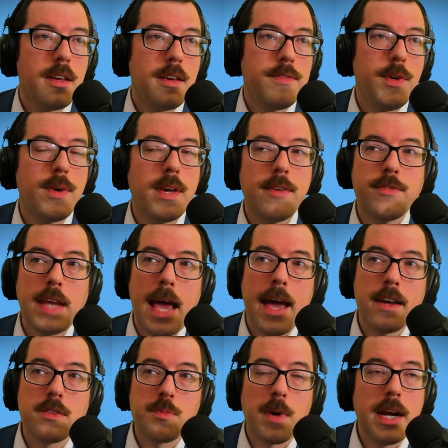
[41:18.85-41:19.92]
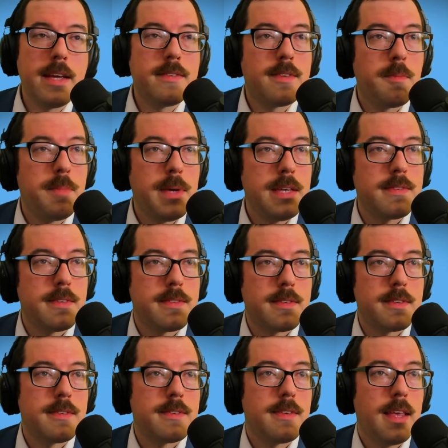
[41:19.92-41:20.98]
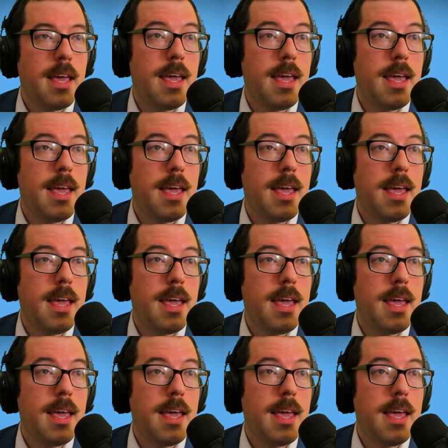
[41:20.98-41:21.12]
You give tax breaks to businesses